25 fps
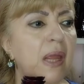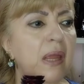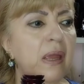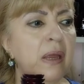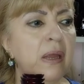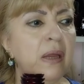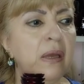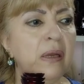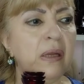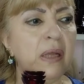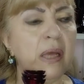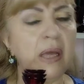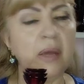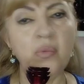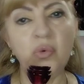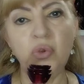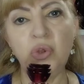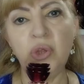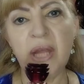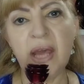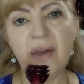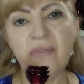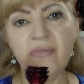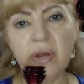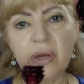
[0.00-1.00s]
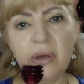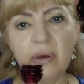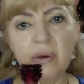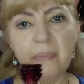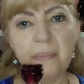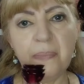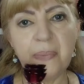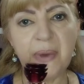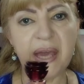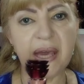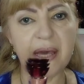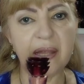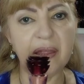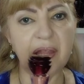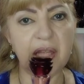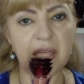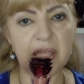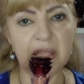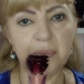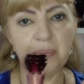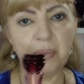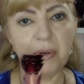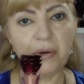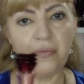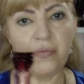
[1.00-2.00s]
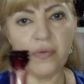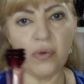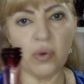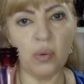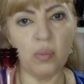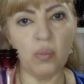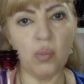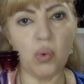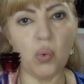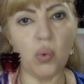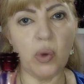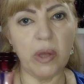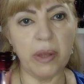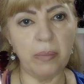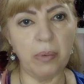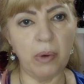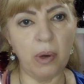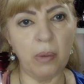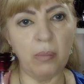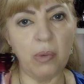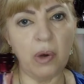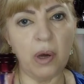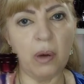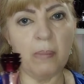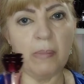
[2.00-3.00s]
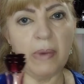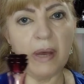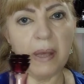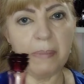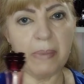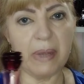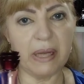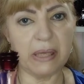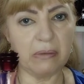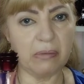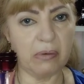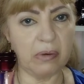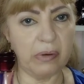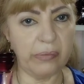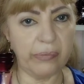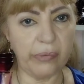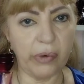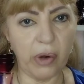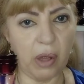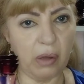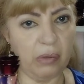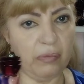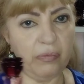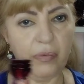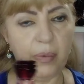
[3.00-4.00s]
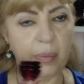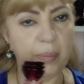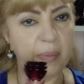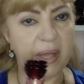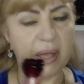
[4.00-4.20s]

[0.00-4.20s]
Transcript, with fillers: and I would never compare this perfume with Bonbon by Victor and Rolf,